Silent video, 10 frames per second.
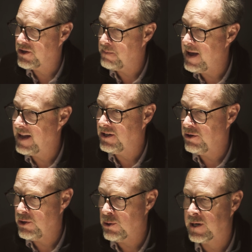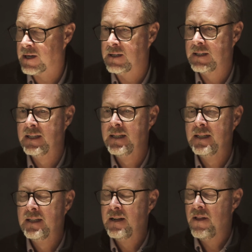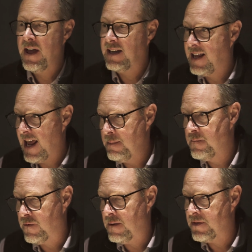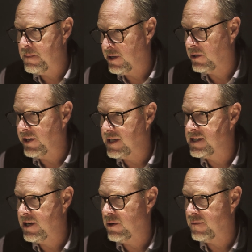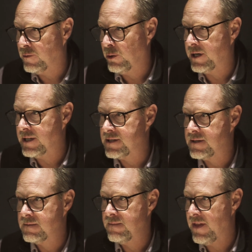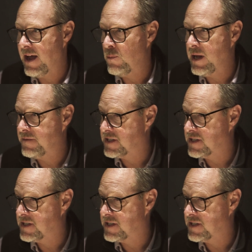the Met in New York that came from the buildings here in Florence that we have